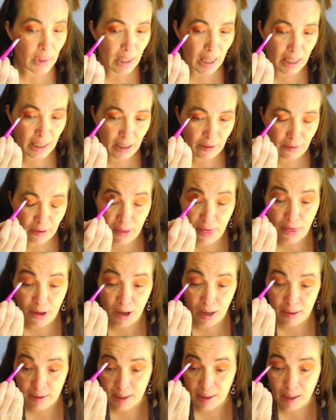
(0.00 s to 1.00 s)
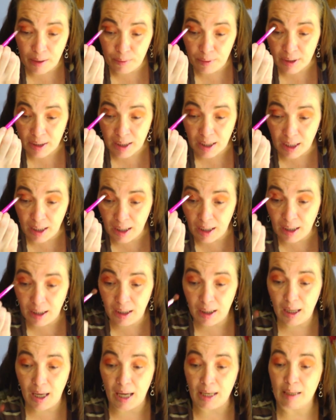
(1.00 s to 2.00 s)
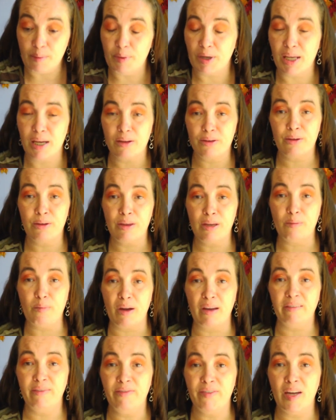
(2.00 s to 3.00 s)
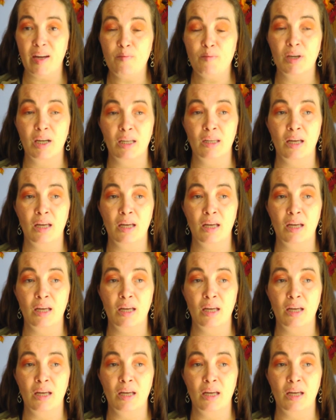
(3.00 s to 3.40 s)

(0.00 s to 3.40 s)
I never thought that I would get anybody other than my family.